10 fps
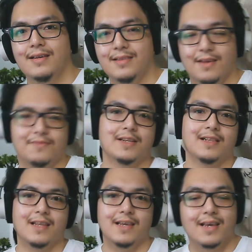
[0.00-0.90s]

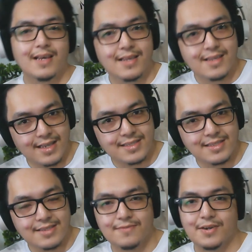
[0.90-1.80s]
Definitely
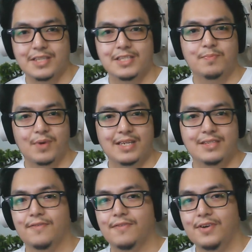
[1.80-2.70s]
yes. For its
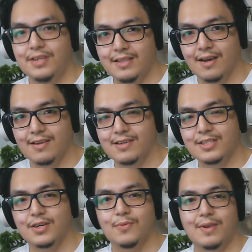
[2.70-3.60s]
price of
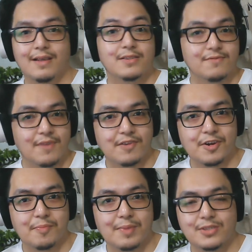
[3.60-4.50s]
$30 or
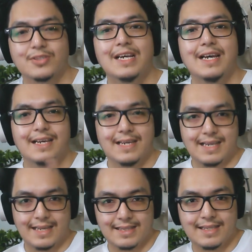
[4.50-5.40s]
1,500 pesos,
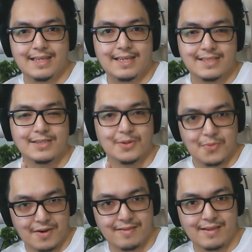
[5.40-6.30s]
it is
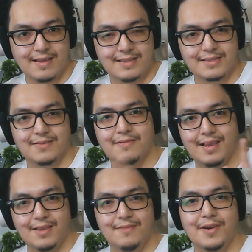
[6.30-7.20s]
worthy. So
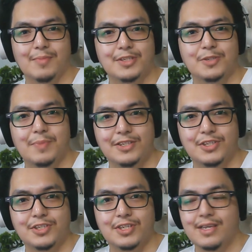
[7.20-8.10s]
thank you very much,
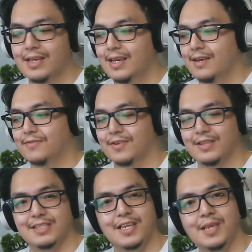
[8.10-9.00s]
MageGee, for
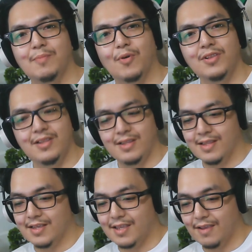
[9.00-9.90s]
this keyboard,
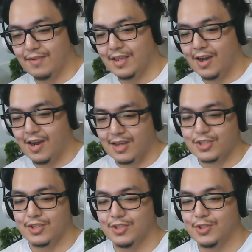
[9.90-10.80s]
giving
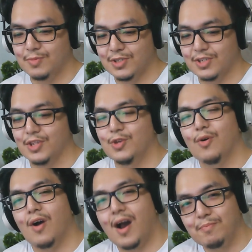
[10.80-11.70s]
us consumers a
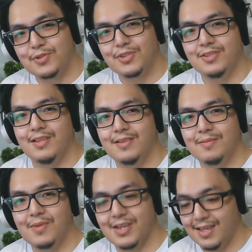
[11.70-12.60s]
new option in
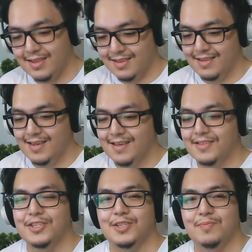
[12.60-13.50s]
the market.
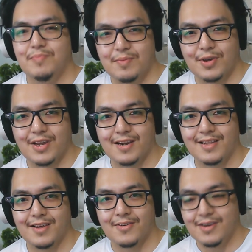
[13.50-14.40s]
This is
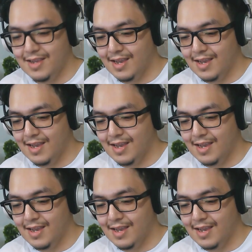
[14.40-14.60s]
Biboyharanero.